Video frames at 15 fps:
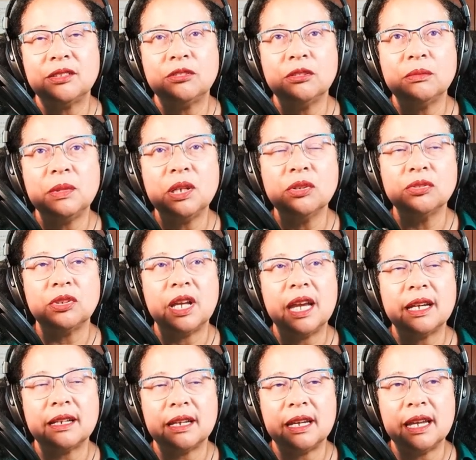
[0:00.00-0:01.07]
to
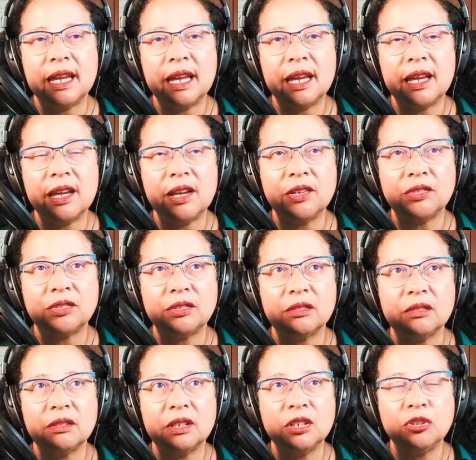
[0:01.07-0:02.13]
music is
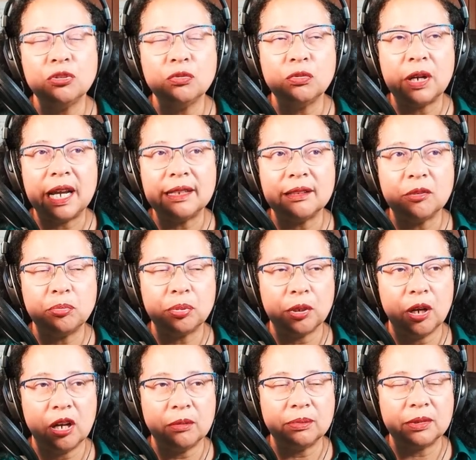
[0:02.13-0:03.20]
you write a prompt,